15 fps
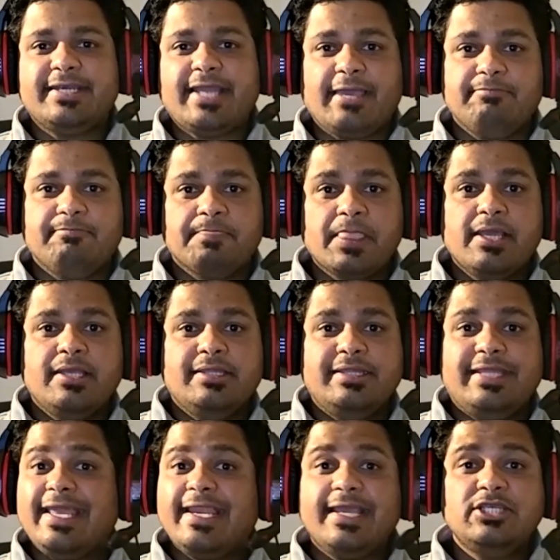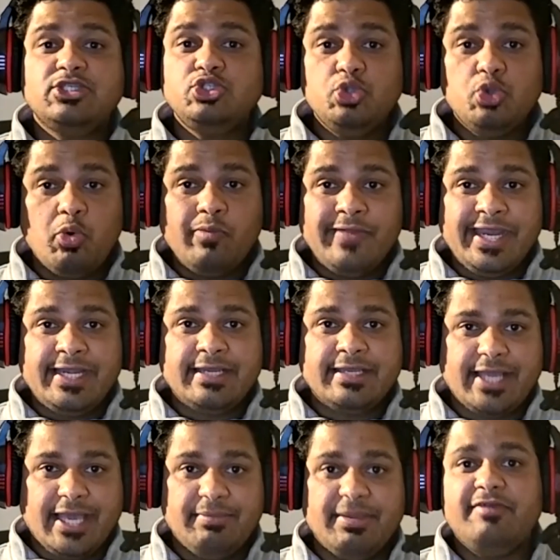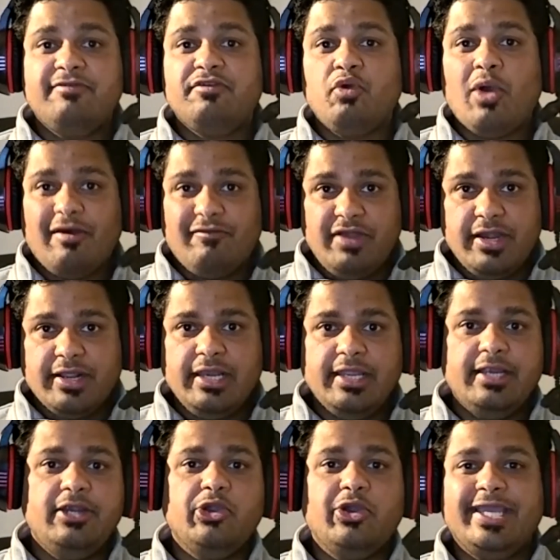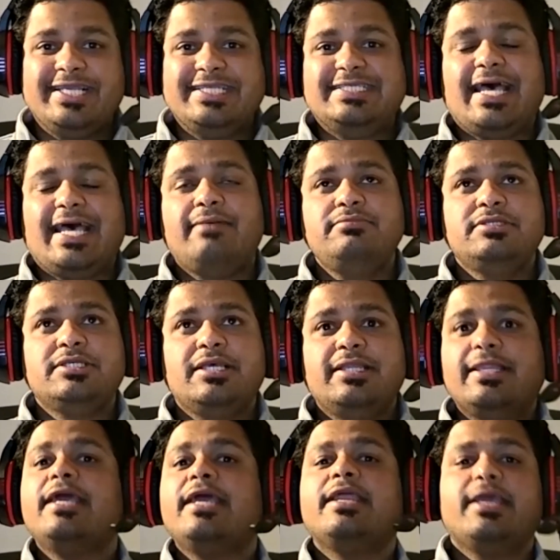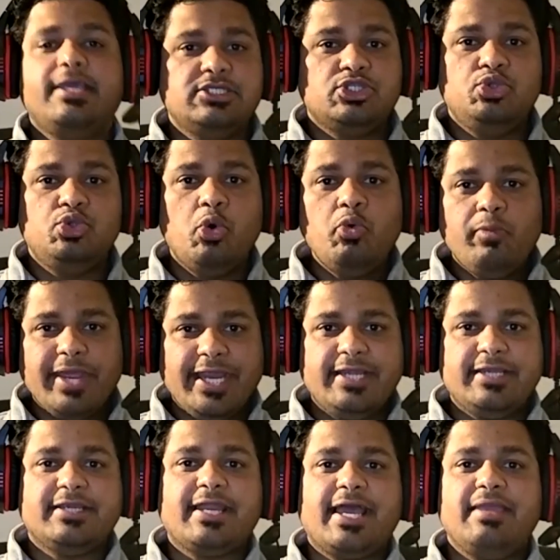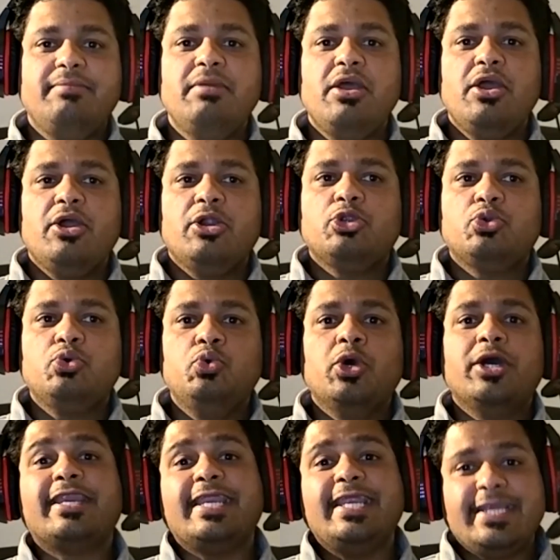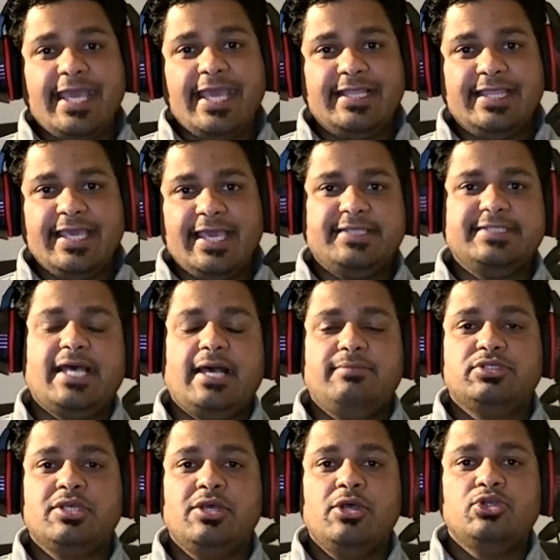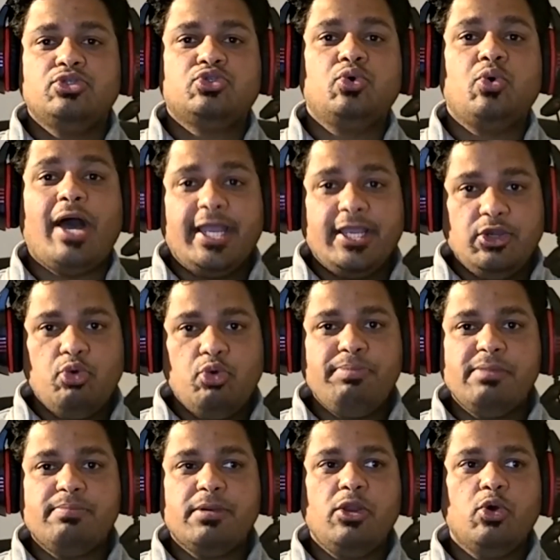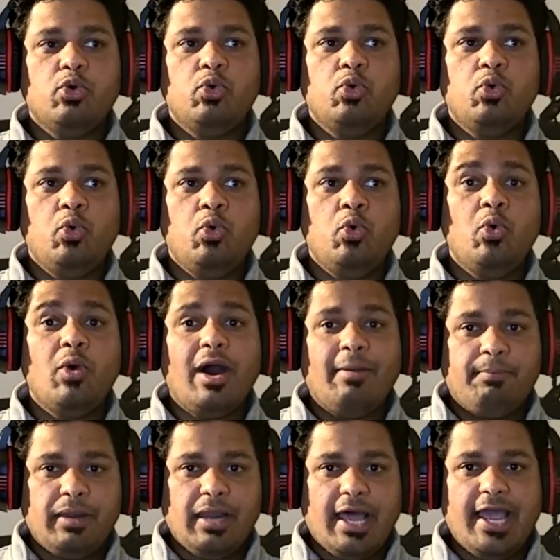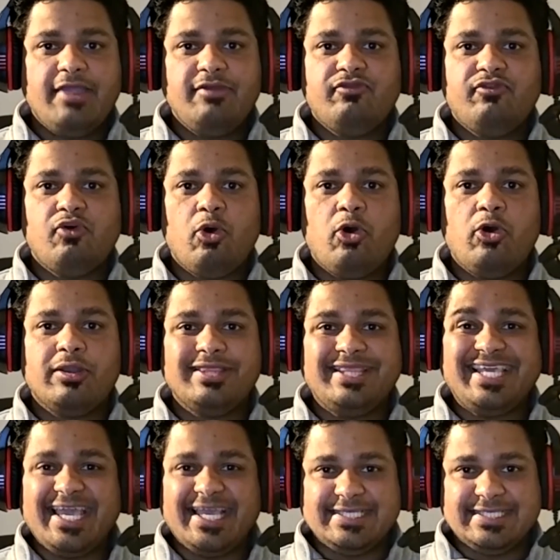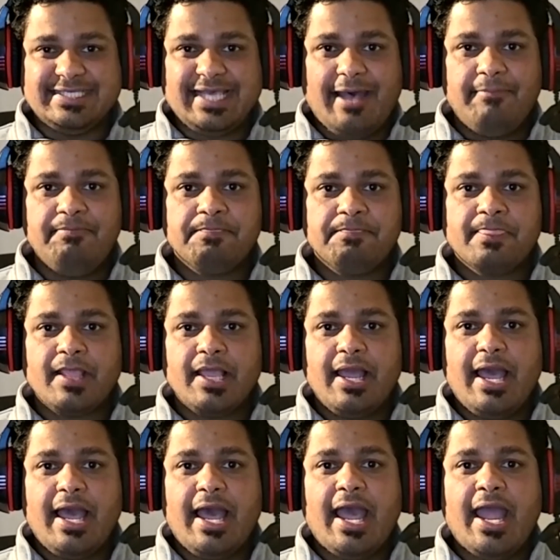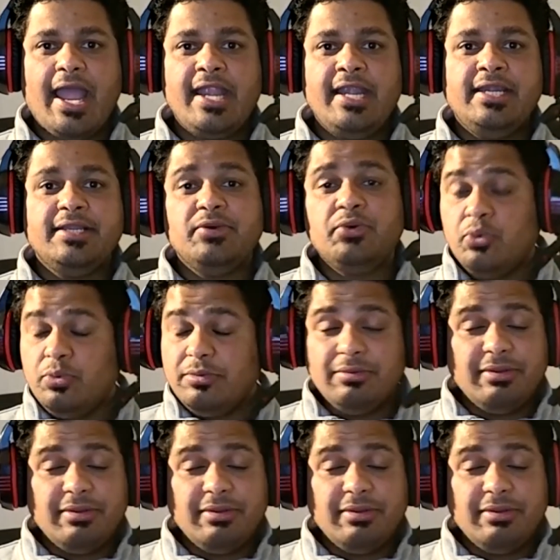time, there is no wait time. If you haven't cleared your exams, there is no wait time to retake the exams. So I know people who apply for the exam and who,